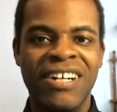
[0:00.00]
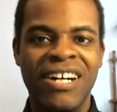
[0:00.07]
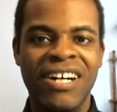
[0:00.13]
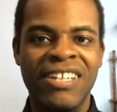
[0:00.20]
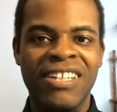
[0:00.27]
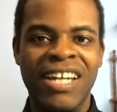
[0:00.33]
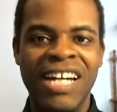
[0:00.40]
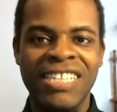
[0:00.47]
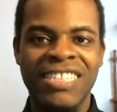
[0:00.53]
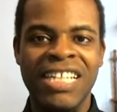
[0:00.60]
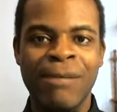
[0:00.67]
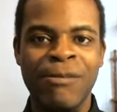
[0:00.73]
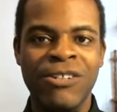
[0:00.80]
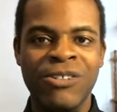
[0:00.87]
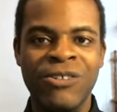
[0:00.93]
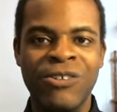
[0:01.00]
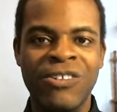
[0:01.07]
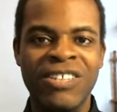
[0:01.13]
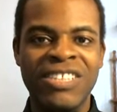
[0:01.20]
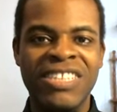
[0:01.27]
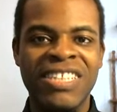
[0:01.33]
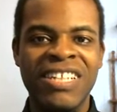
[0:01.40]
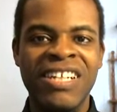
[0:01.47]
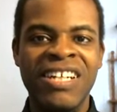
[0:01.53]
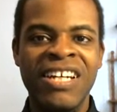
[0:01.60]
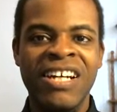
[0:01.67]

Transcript: lightsaber duelist